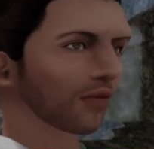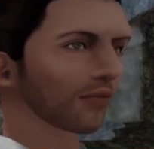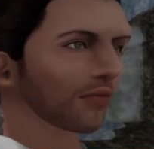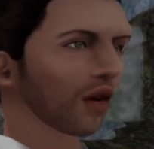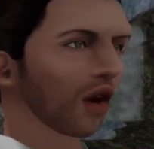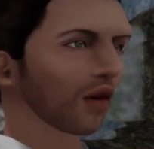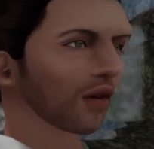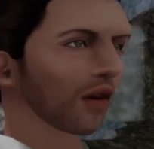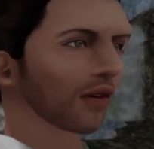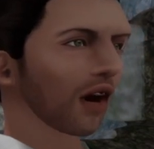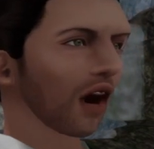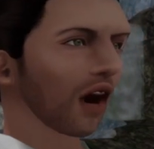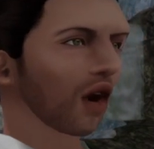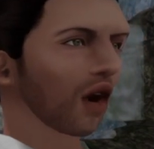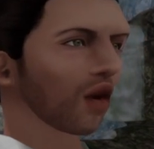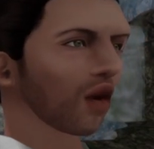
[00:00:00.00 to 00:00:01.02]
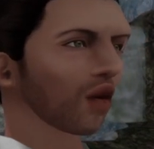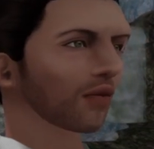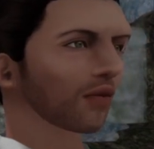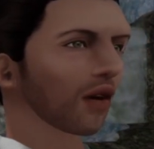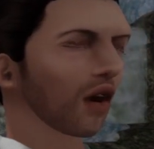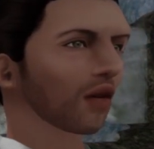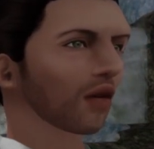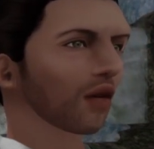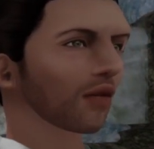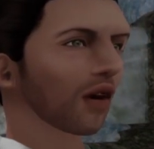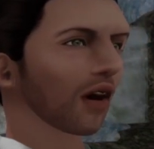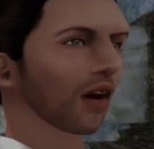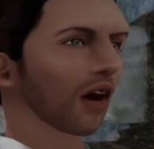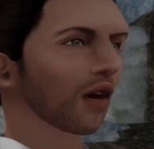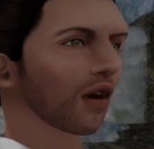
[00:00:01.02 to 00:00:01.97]
They were not planning
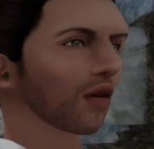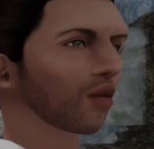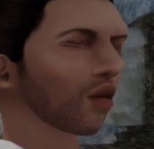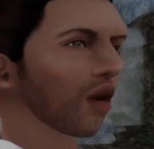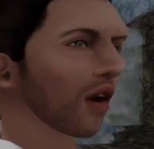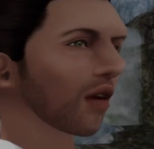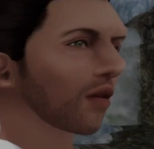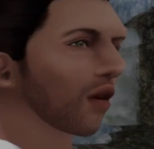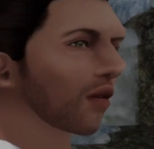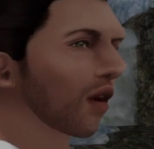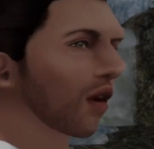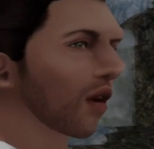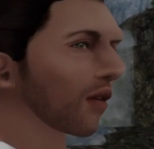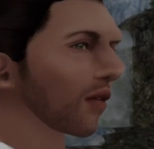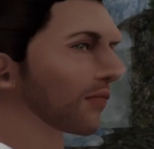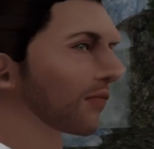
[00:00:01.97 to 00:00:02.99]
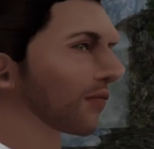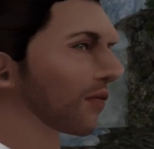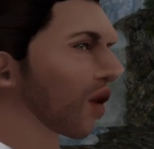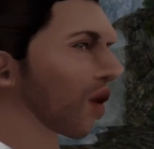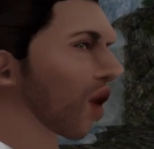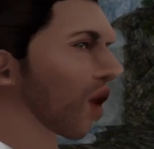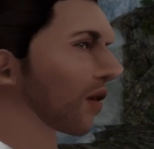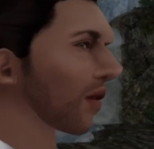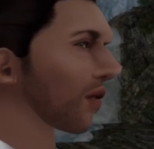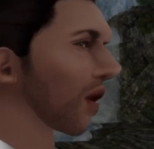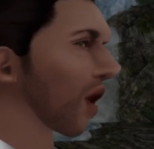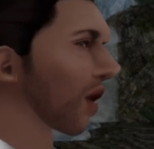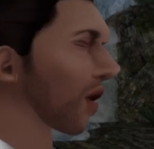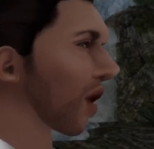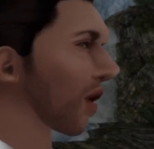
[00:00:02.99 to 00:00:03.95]
to move there. The others
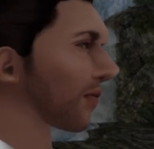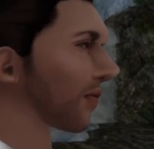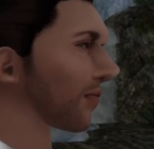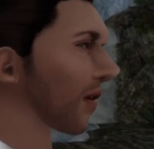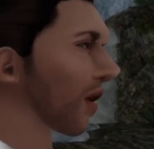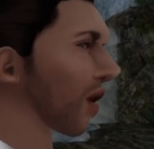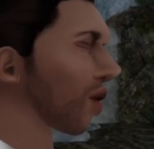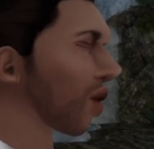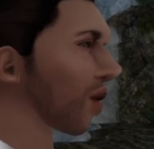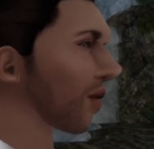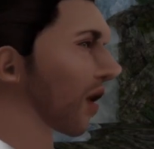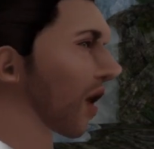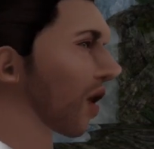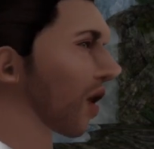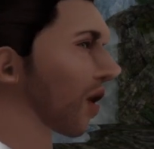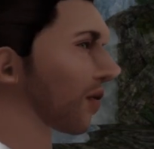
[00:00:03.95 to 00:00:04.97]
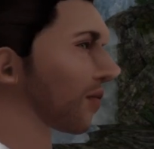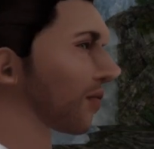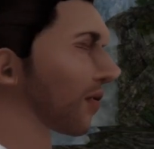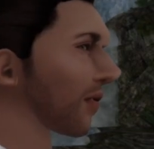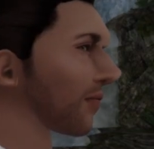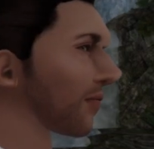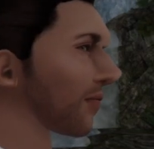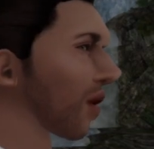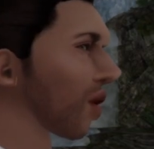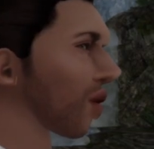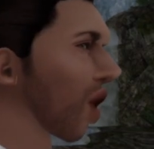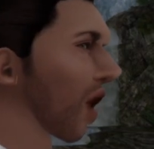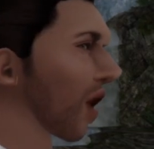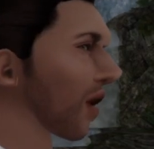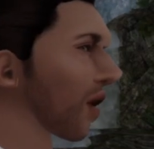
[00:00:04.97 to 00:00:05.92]
might see as enemy,
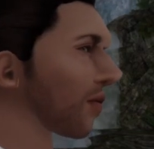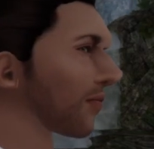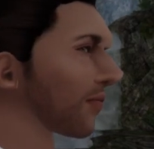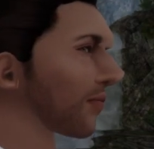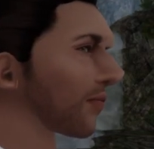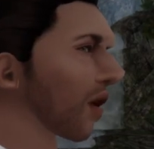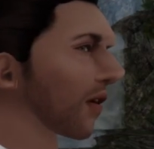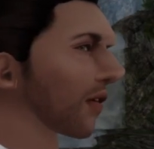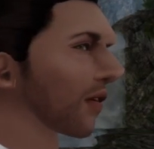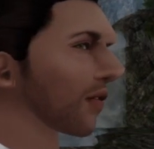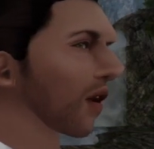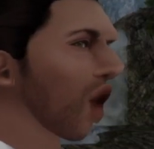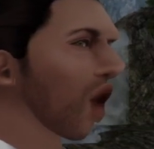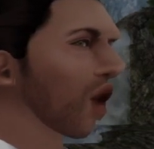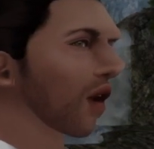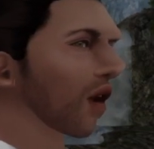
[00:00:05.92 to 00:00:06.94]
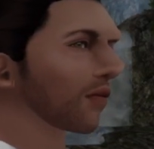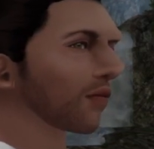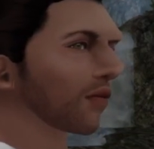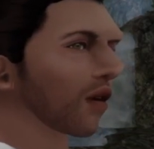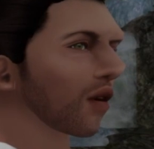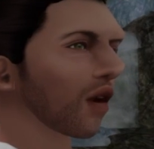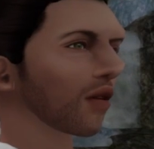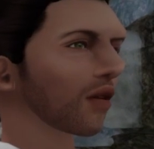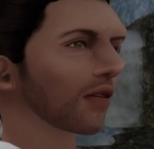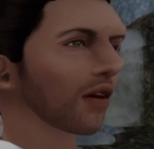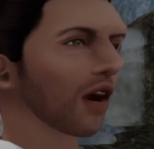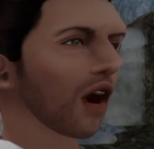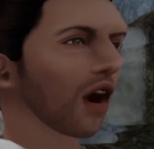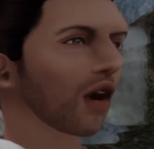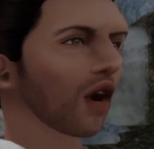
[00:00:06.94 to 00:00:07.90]
and they are lacking these
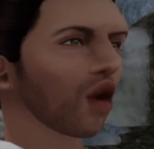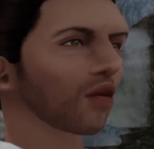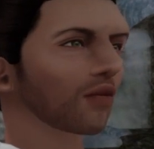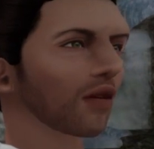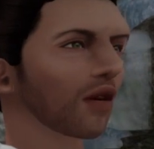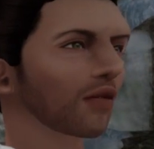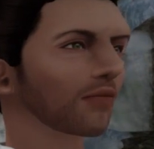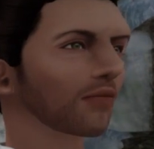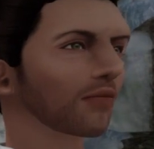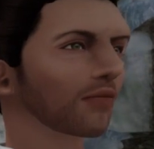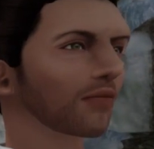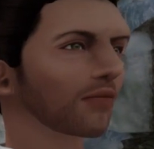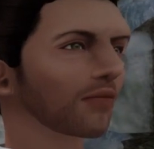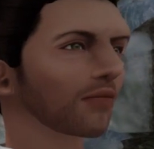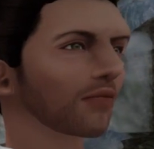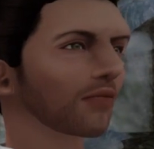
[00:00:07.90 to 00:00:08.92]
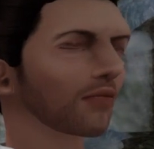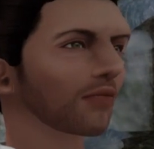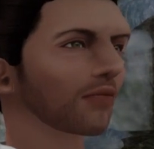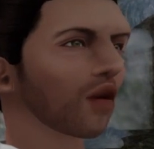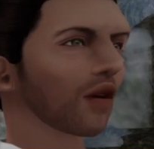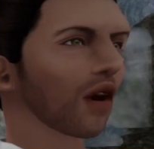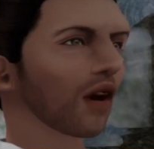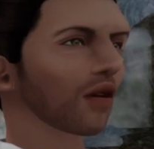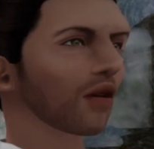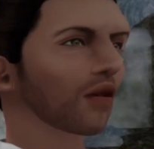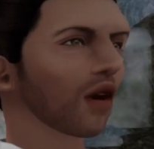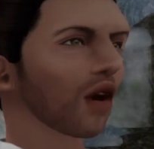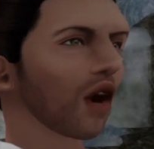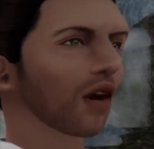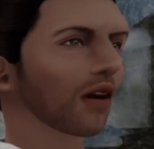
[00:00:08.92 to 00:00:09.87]
social
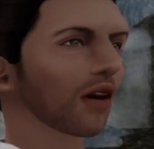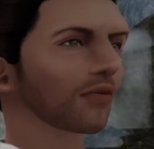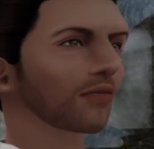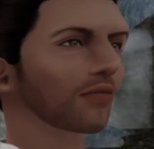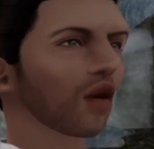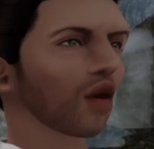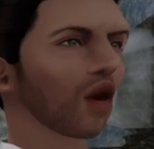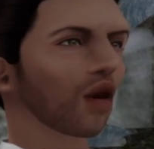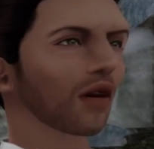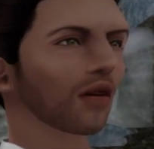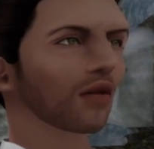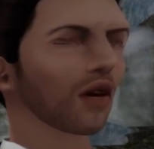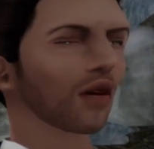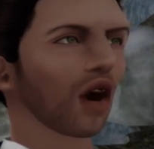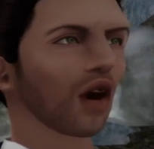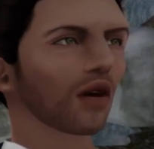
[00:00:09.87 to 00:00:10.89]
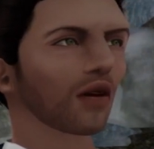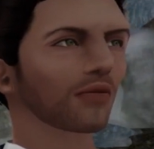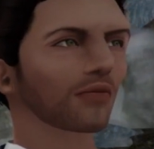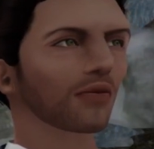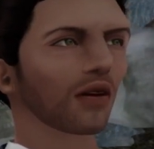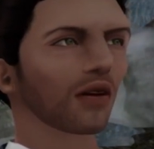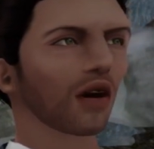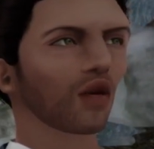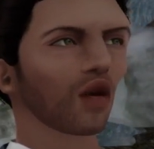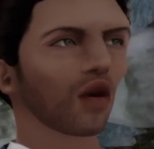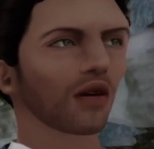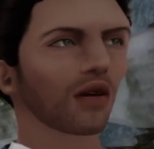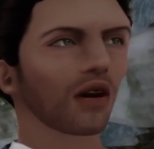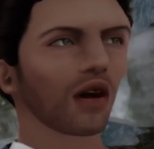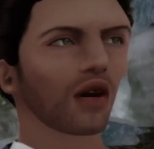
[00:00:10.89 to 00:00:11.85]
connections. So they have this social
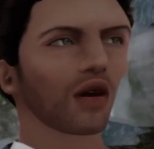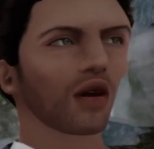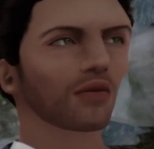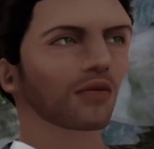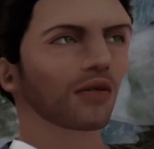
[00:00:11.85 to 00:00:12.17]
loneliness.